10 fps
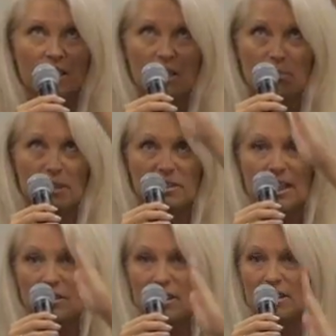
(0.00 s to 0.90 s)
Above,
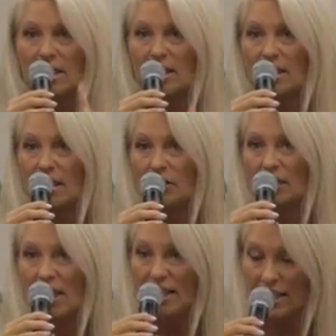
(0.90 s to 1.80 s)
down, inside, and out.
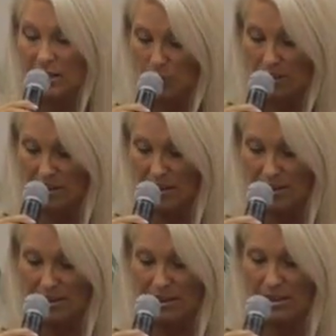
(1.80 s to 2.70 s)
And guess what it
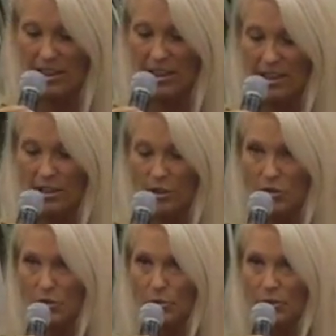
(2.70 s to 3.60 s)
does? It
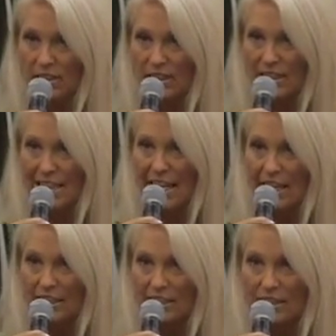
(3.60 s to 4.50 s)
goes through this
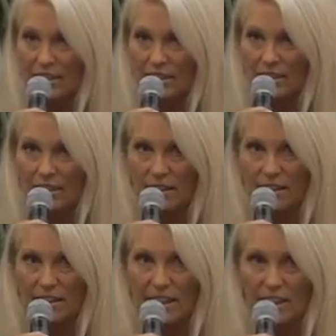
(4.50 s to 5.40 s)
innate
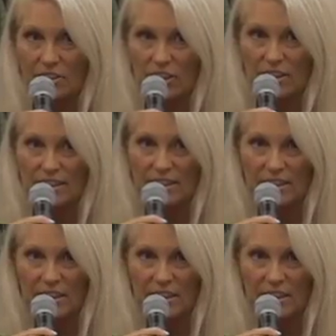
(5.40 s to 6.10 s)
intelligence.